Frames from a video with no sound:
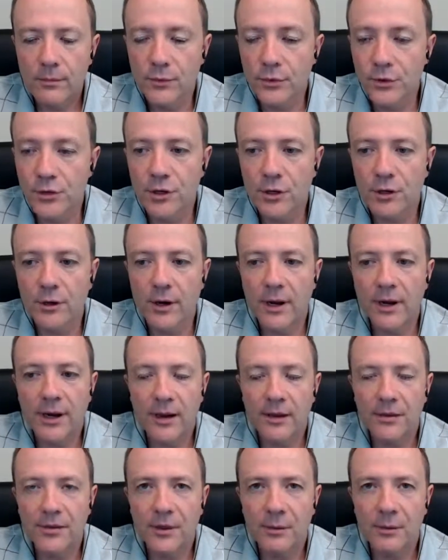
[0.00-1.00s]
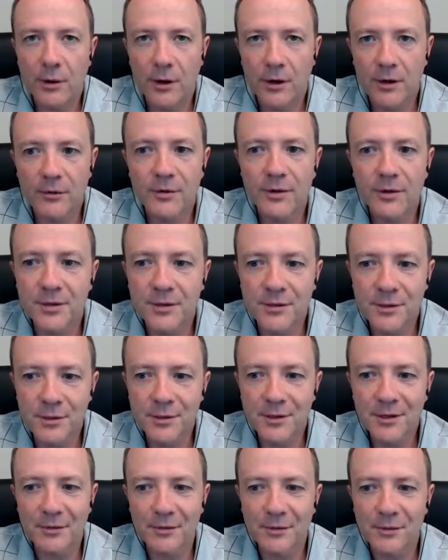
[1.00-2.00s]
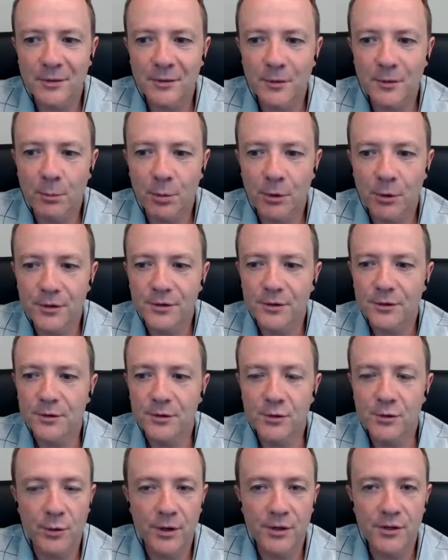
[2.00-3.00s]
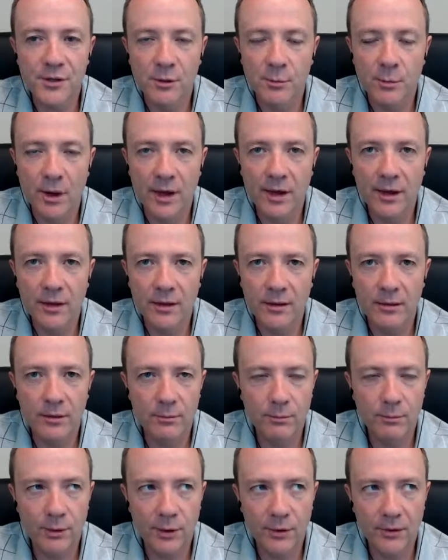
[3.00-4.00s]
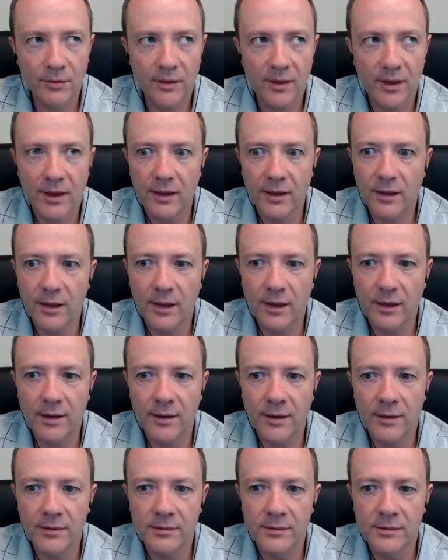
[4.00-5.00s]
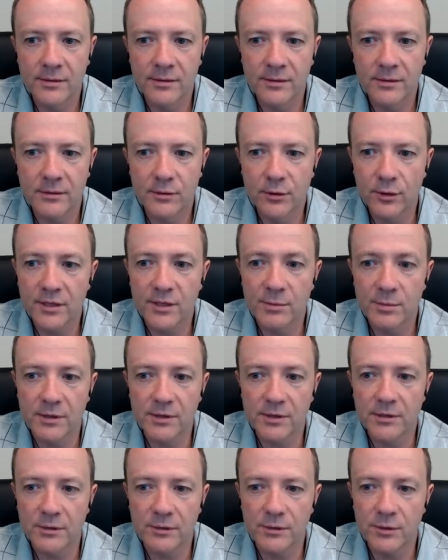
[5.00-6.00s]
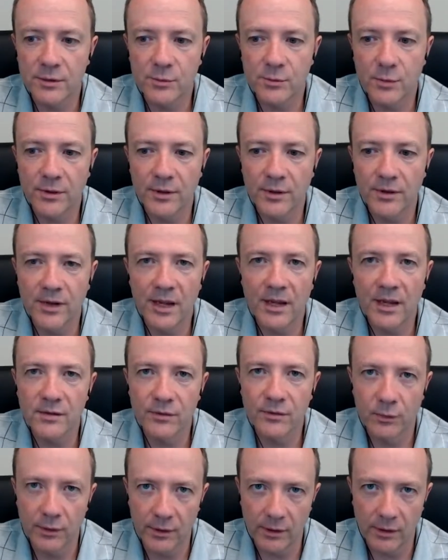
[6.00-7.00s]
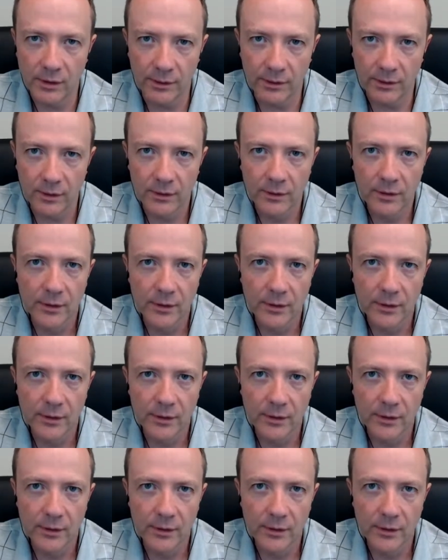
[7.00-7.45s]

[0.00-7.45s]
sure and i think part of it is just to give a, a personal story so my birthday and christmas are just within days of one another